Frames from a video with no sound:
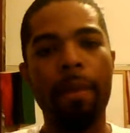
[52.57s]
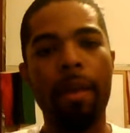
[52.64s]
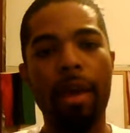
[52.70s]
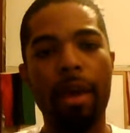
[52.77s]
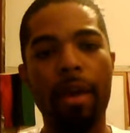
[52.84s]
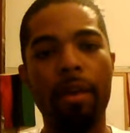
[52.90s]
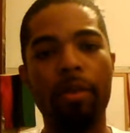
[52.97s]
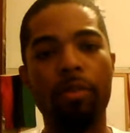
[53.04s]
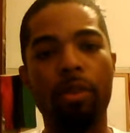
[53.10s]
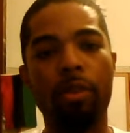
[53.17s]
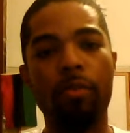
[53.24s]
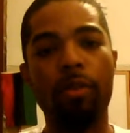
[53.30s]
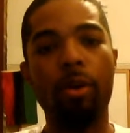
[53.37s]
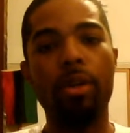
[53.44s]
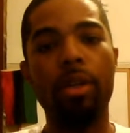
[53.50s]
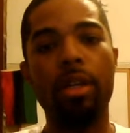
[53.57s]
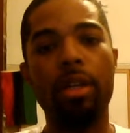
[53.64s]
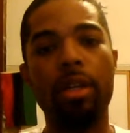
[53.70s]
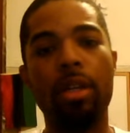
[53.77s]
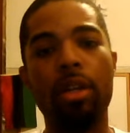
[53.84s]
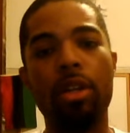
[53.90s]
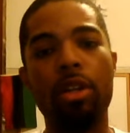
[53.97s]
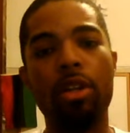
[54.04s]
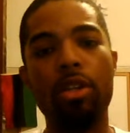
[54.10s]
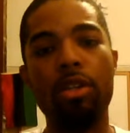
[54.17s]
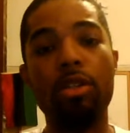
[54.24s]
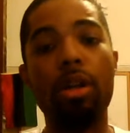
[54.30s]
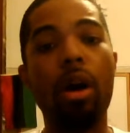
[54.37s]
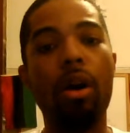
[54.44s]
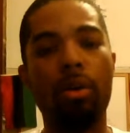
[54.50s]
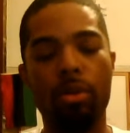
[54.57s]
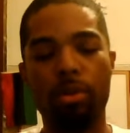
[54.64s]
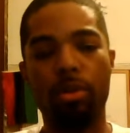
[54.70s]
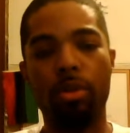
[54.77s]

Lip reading: have voted no